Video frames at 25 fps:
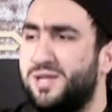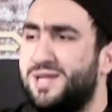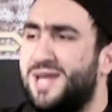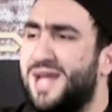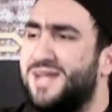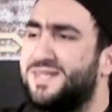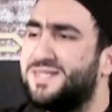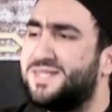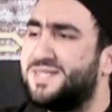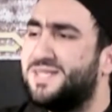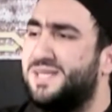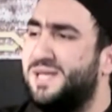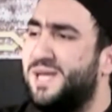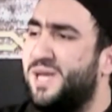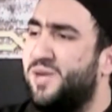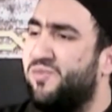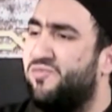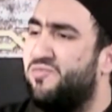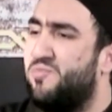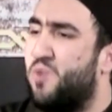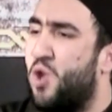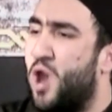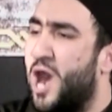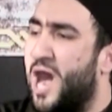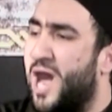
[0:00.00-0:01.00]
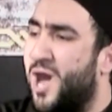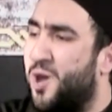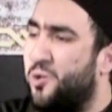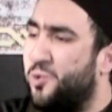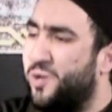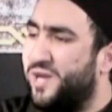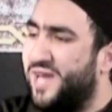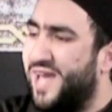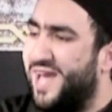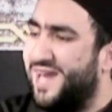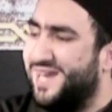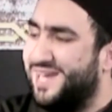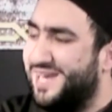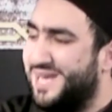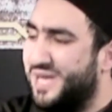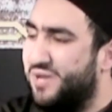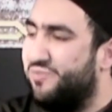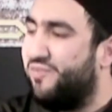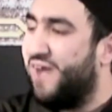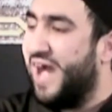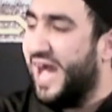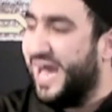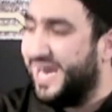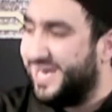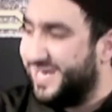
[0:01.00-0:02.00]
Let's leave Muawiyah and
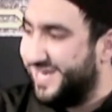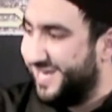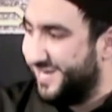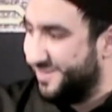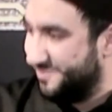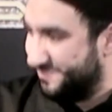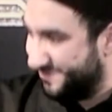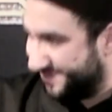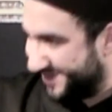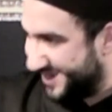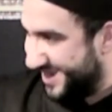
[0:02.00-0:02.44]
leave Ali.